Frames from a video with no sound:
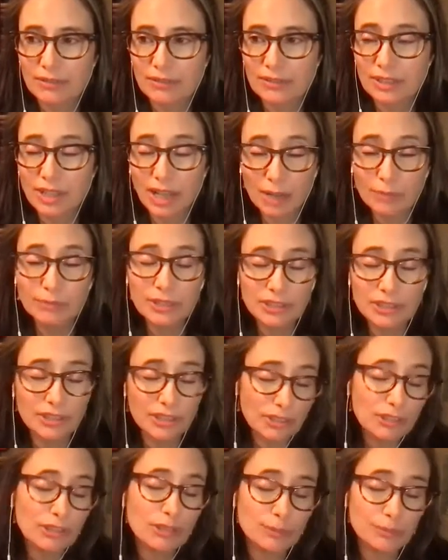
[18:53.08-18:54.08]
come to
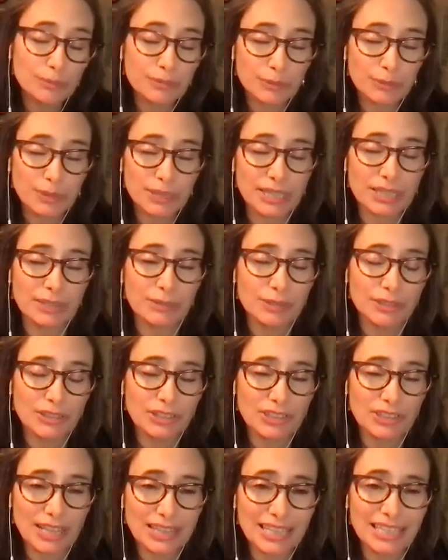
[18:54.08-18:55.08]
terms with it, which
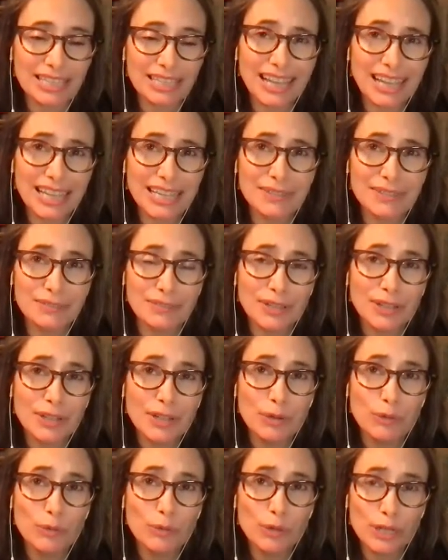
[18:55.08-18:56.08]
is, I think, kind of
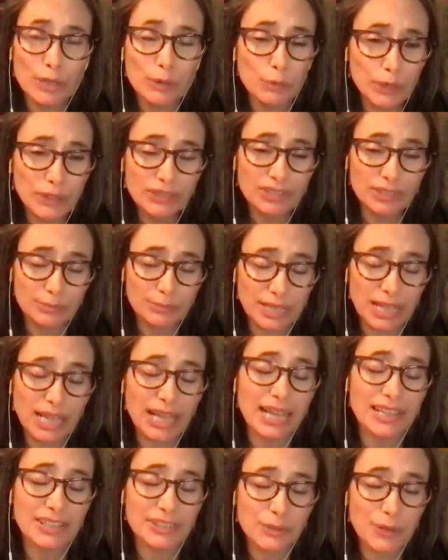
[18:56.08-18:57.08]
where wisdom
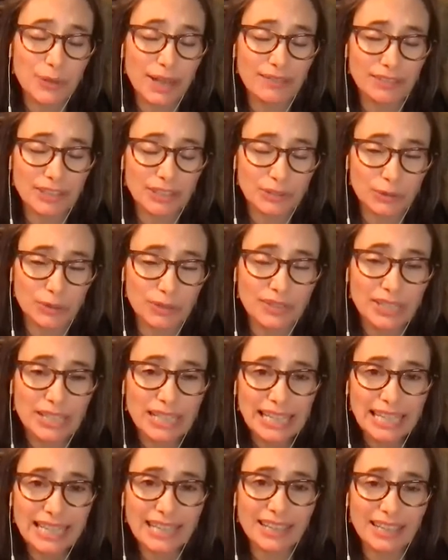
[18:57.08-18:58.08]
lies. You have to sort of
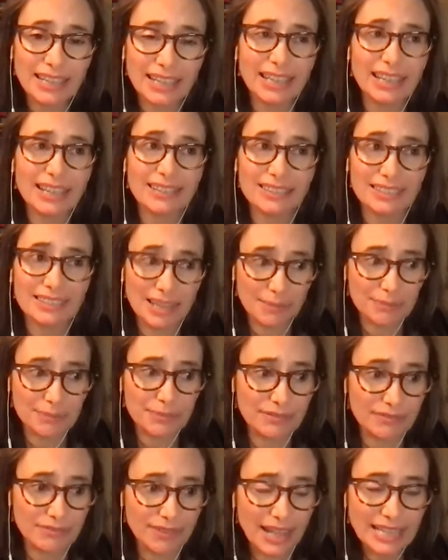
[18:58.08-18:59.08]
accept
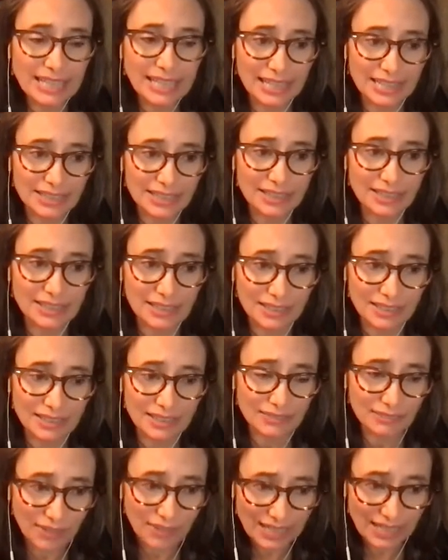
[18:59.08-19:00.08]
the
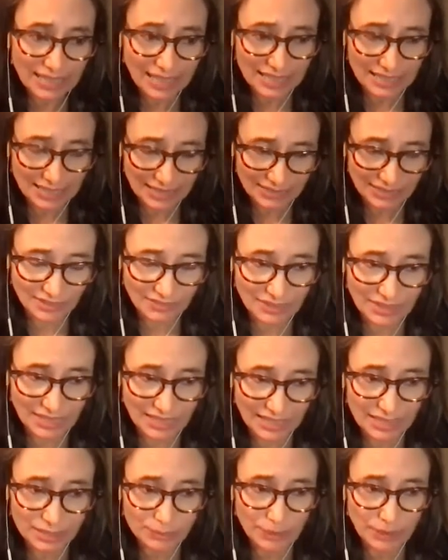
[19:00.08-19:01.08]
finiteness of
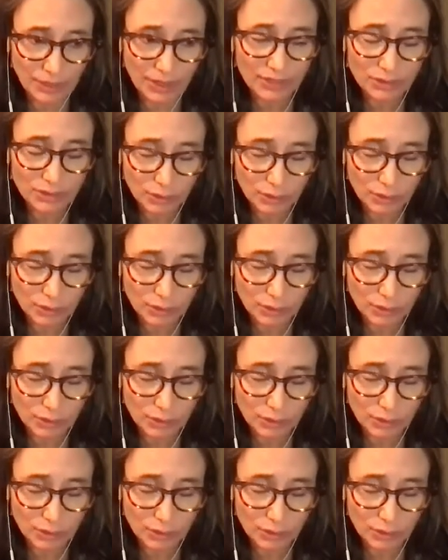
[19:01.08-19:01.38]
things, but also